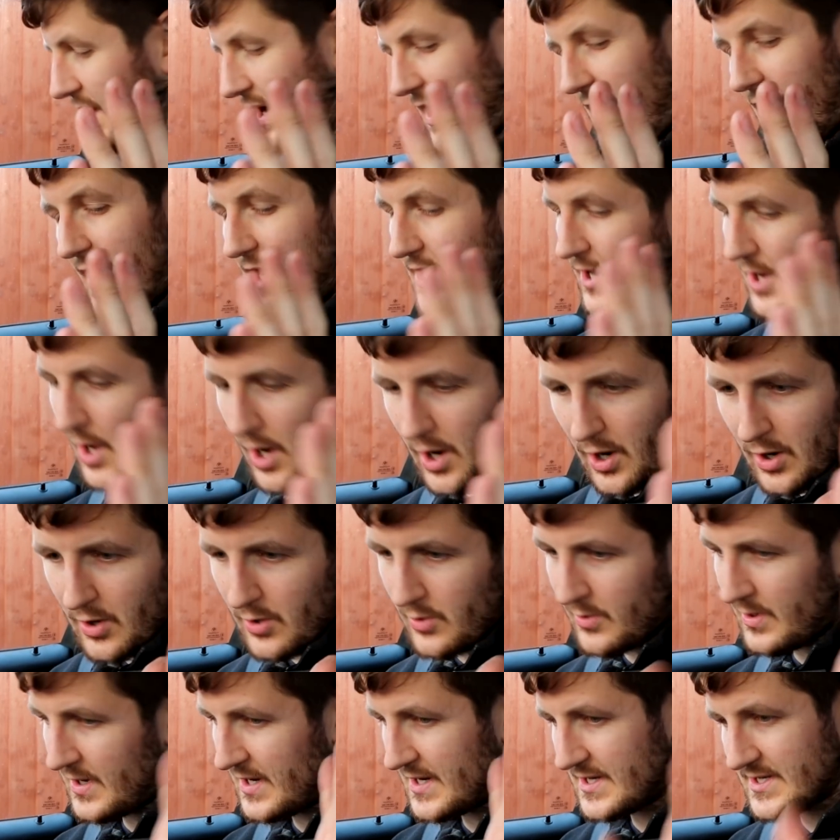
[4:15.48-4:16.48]
I
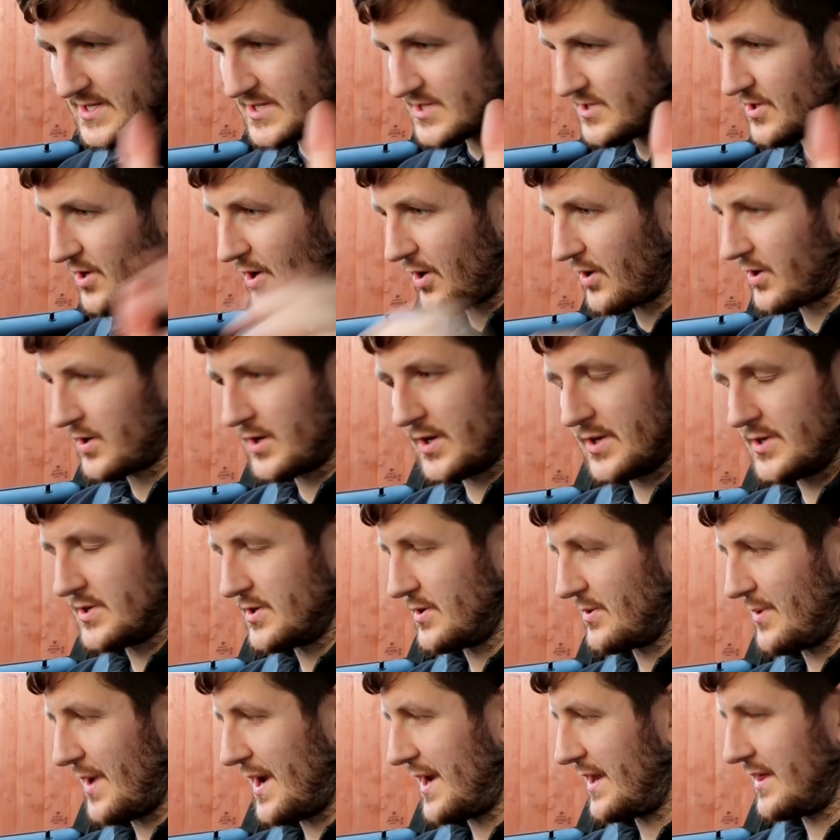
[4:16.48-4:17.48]
know it's not going to
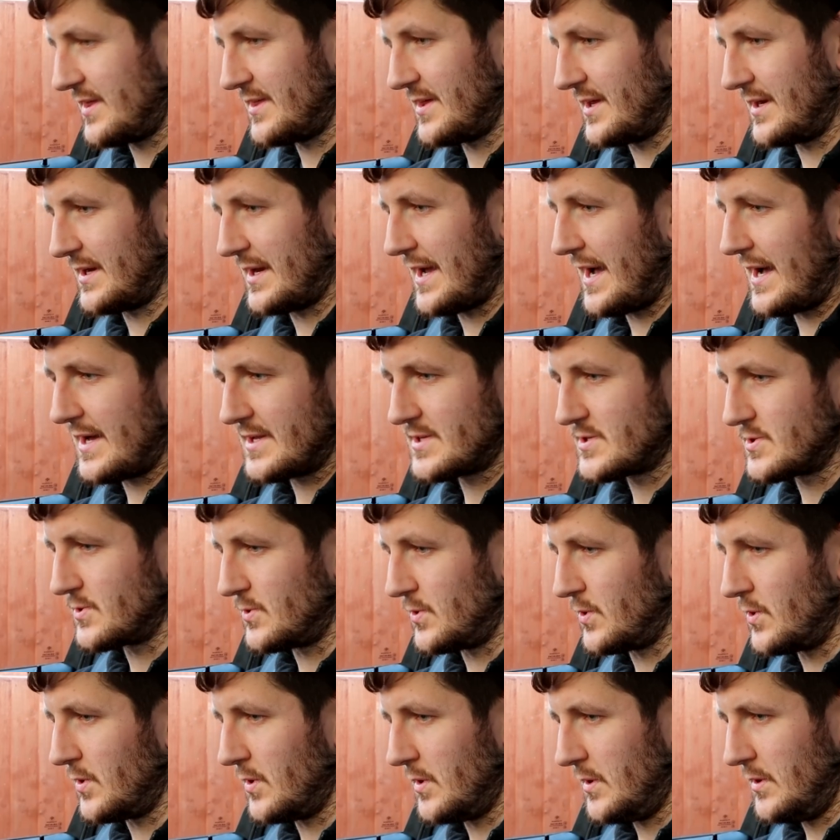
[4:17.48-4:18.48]
do anything at
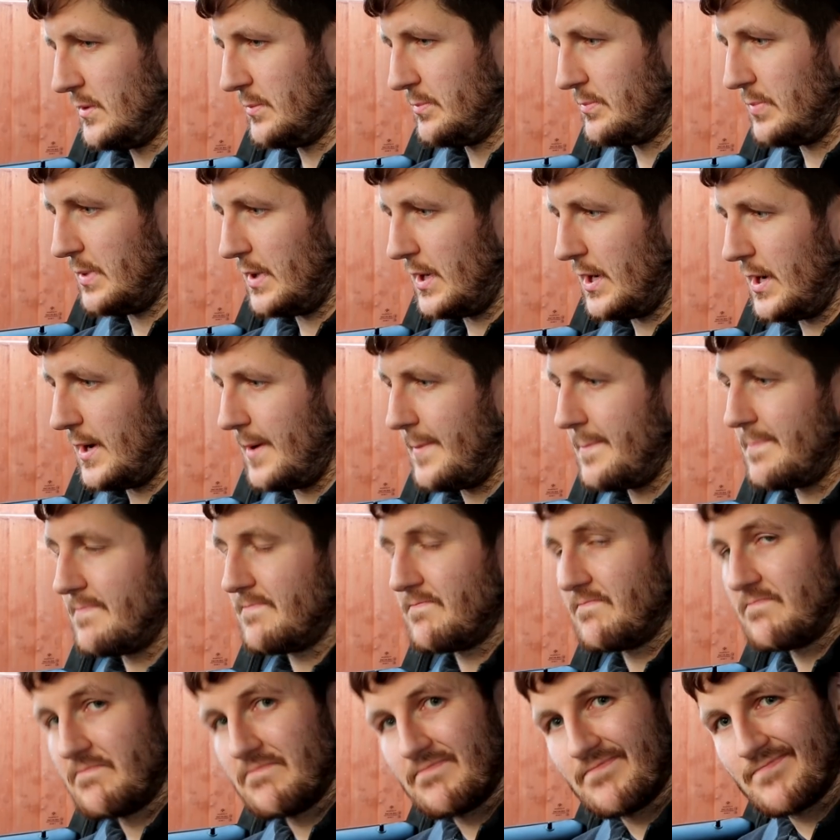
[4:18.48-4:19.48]
all, but
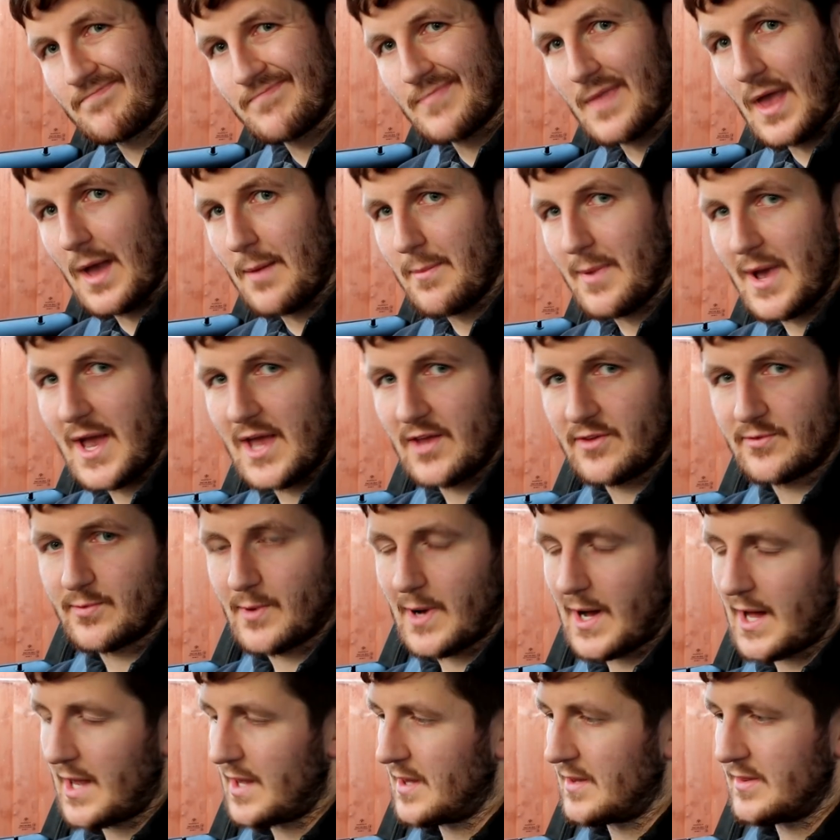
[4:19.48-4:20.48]
I may as
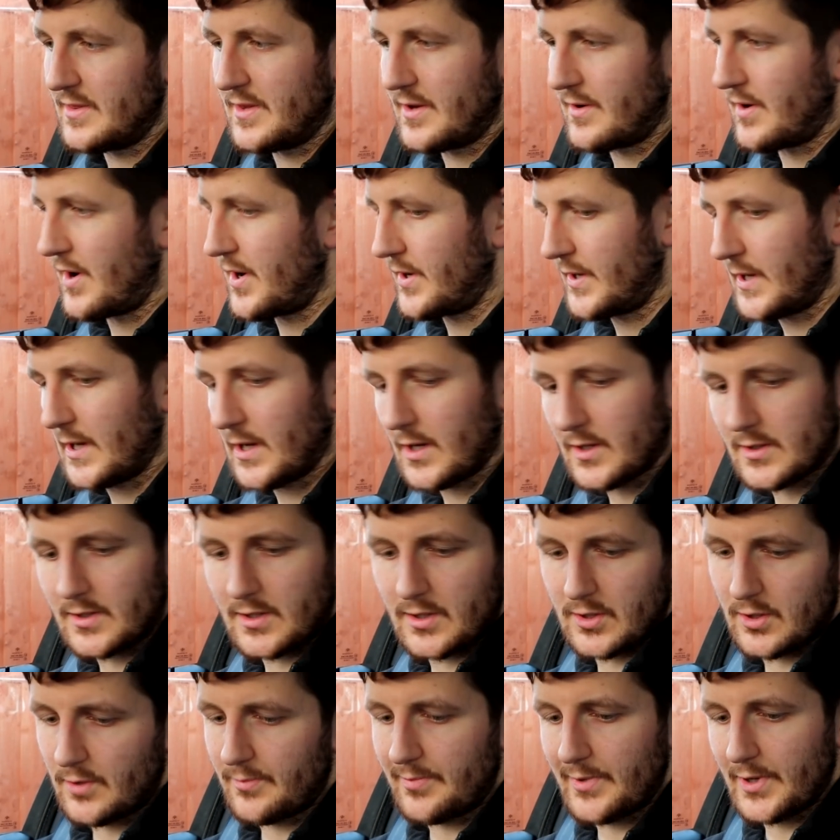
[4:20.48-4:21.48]
well. They're only like
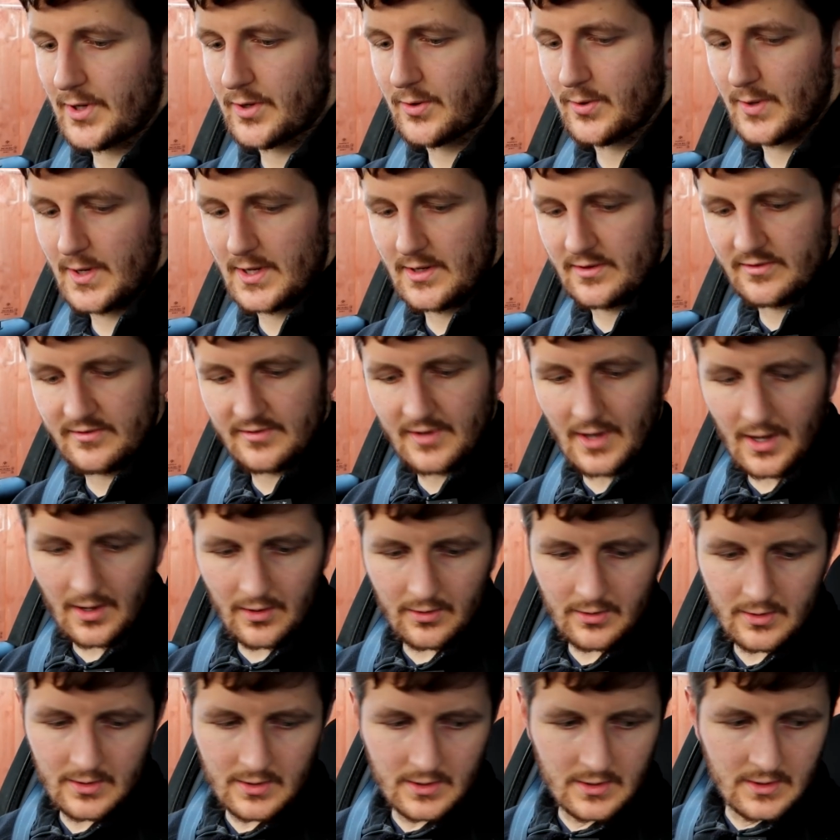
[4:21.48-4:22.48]
a couple of quid,
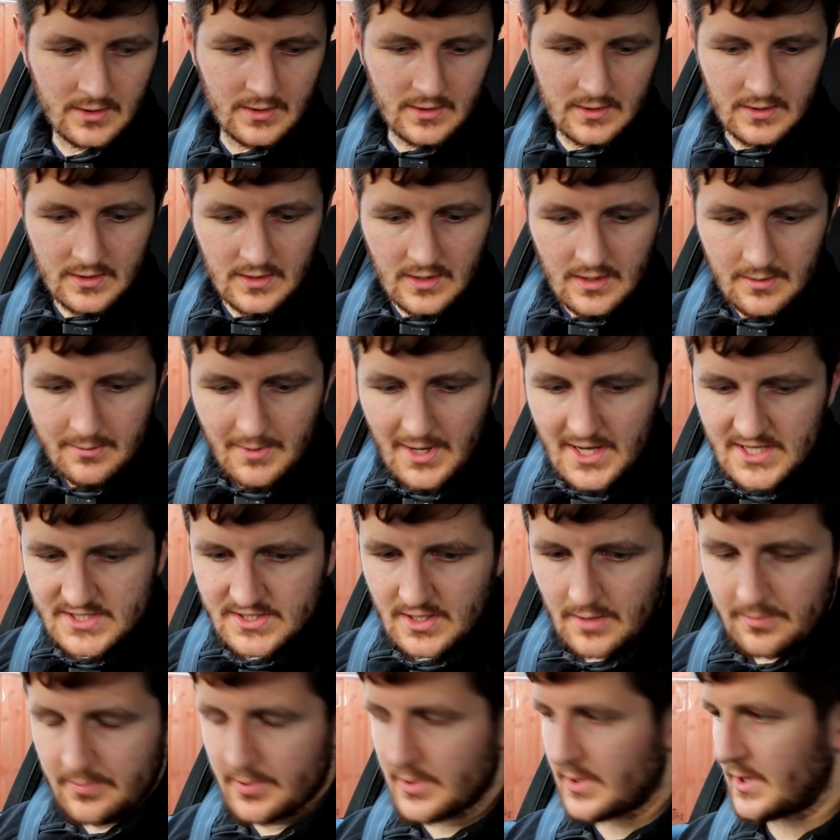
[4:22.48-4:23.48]
so I may
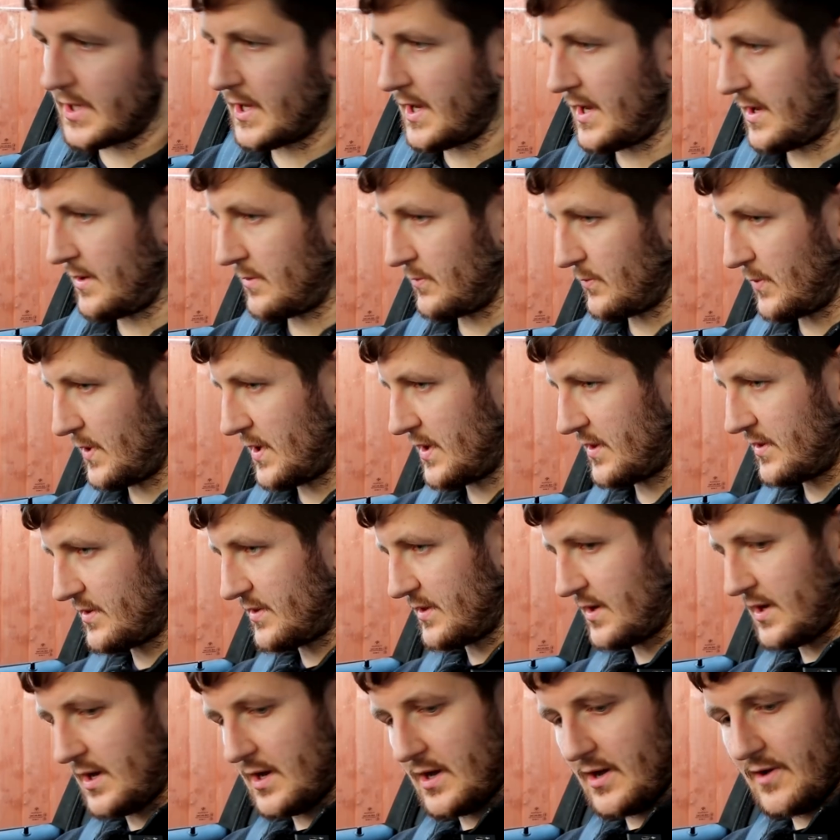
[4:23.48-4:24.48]
as well put that in
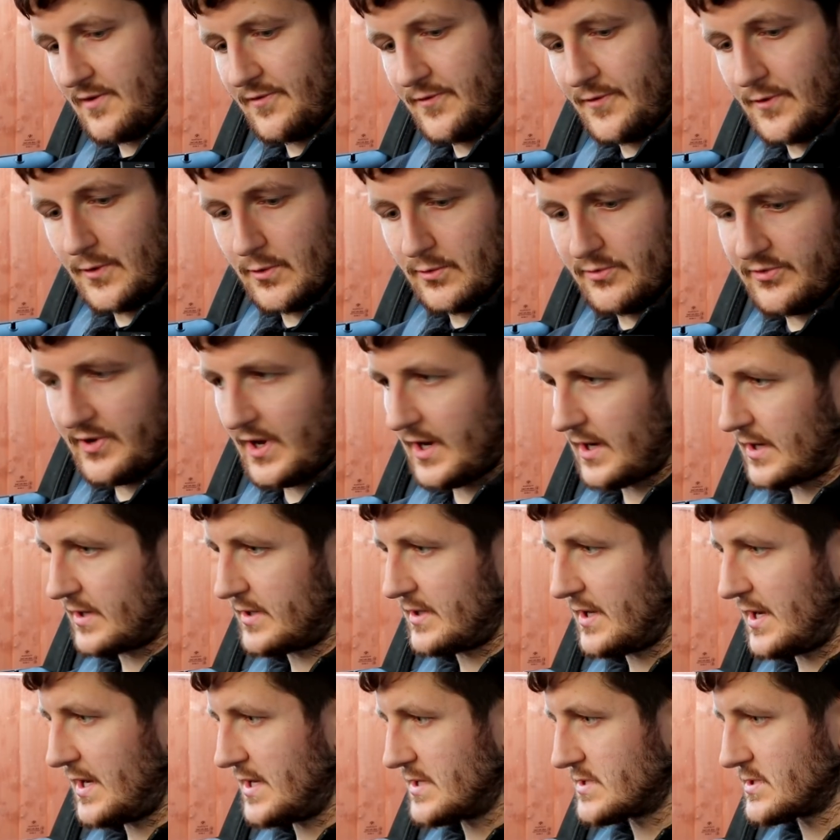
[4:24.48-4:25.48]
with a full tank
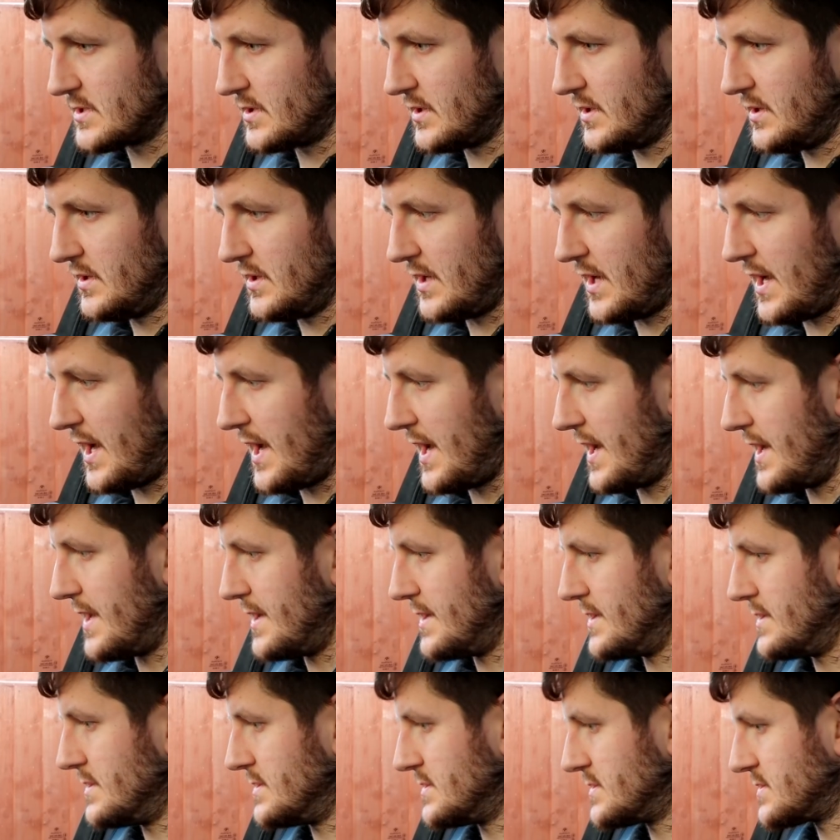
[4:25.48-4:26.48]
of diesel,
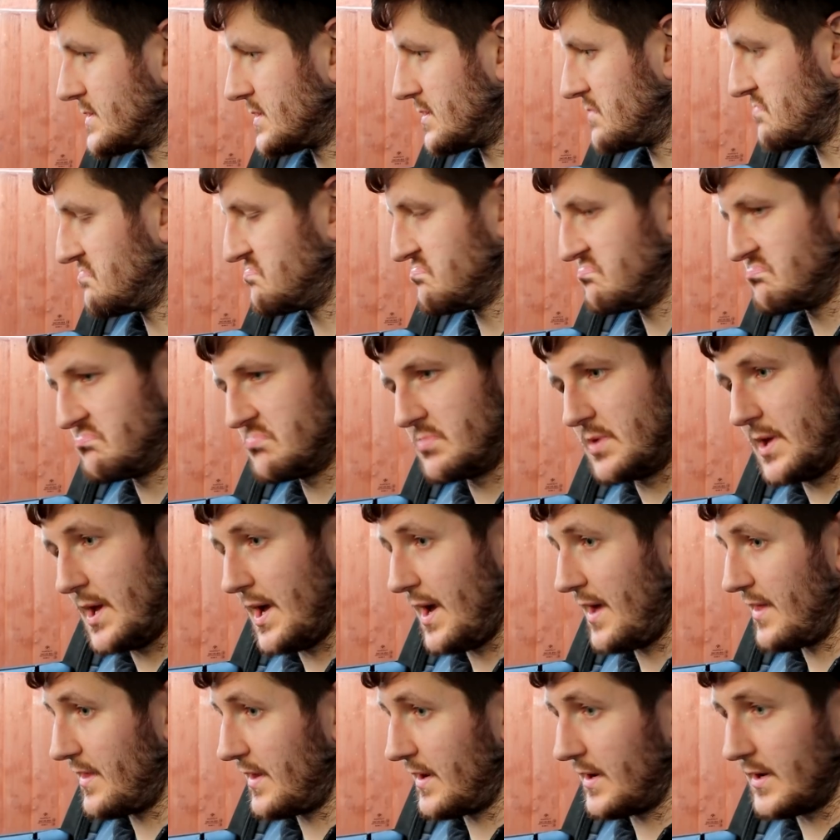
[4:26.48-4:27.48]
and
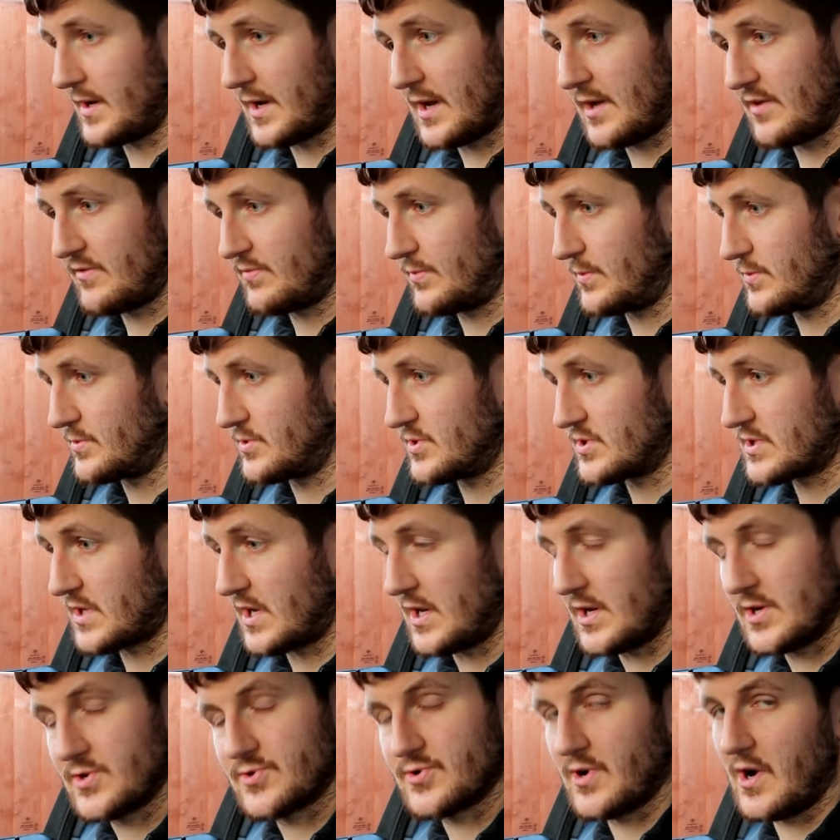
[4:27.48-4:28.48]
yeah, then I guess we'll just
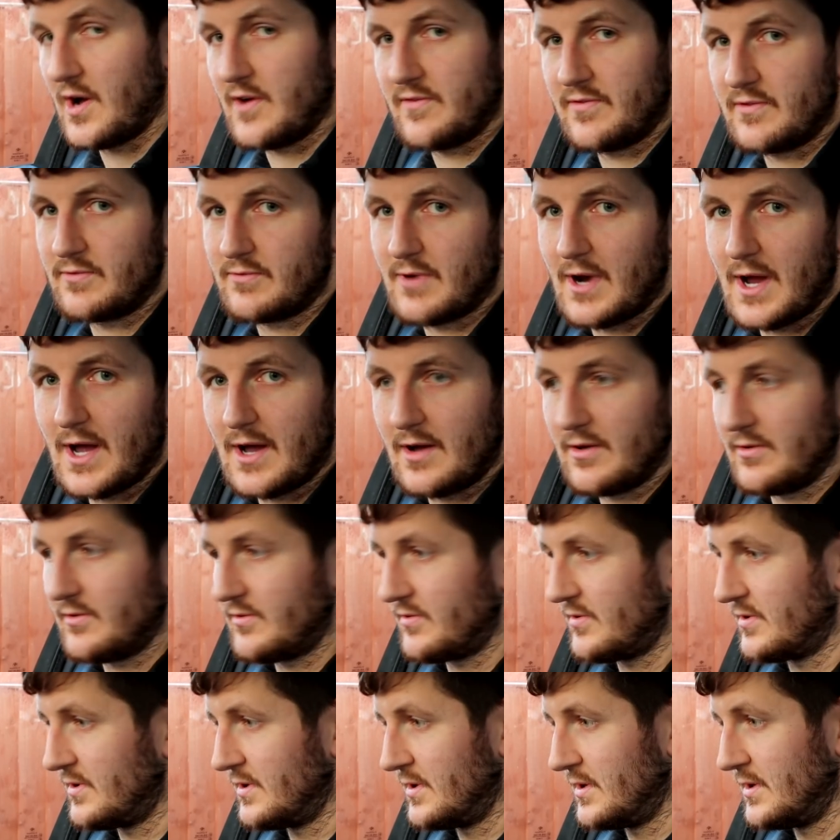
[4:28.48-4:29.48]
keep driving
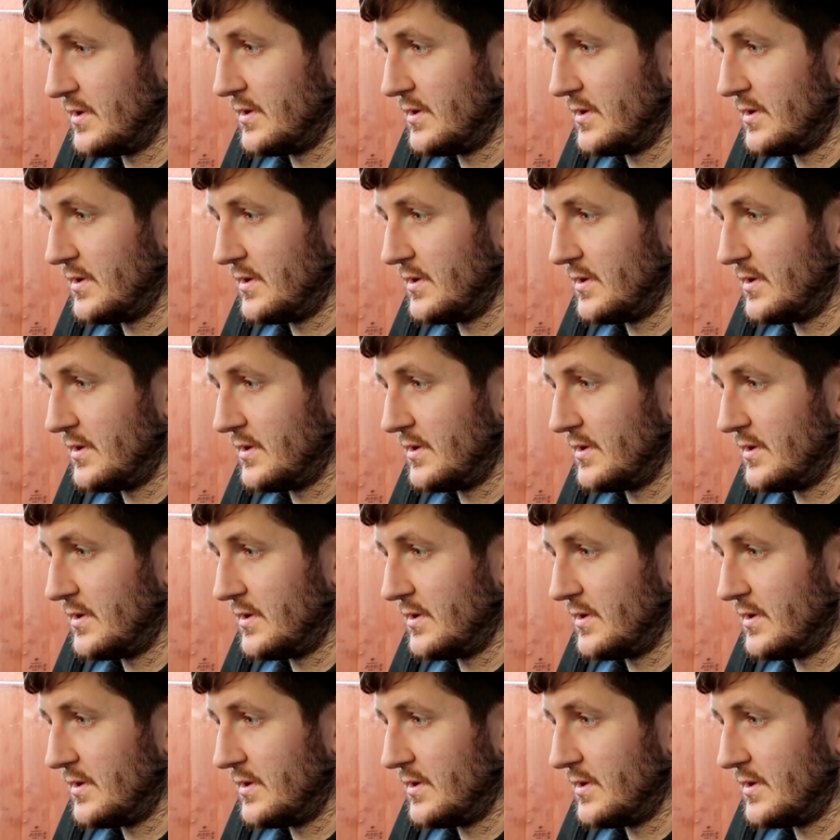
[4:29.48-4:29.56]
around